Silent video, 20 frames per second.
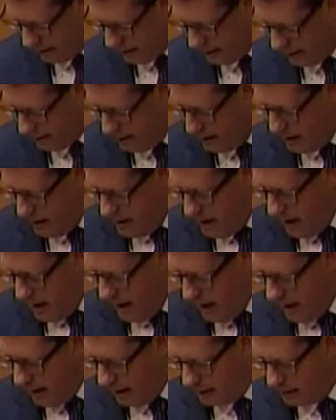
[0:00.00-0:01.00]
and
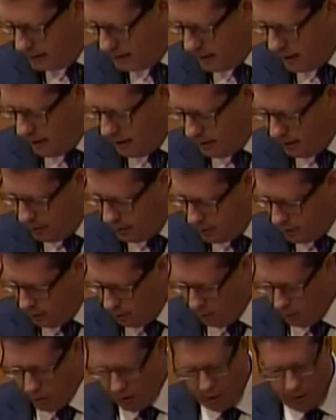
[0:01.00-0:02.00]
you
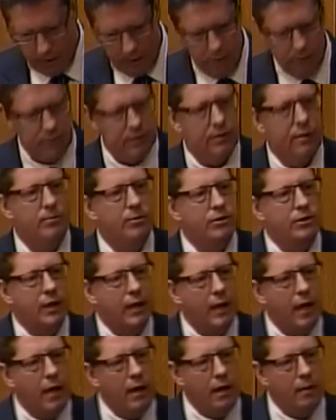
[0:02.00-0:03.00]
know, it was almost
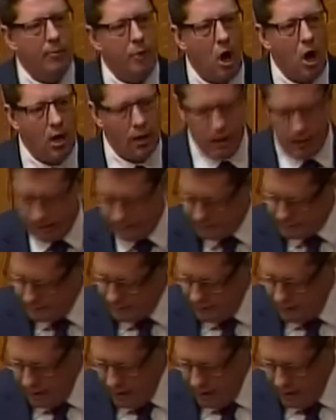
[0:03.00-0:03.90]
like an apocalypse.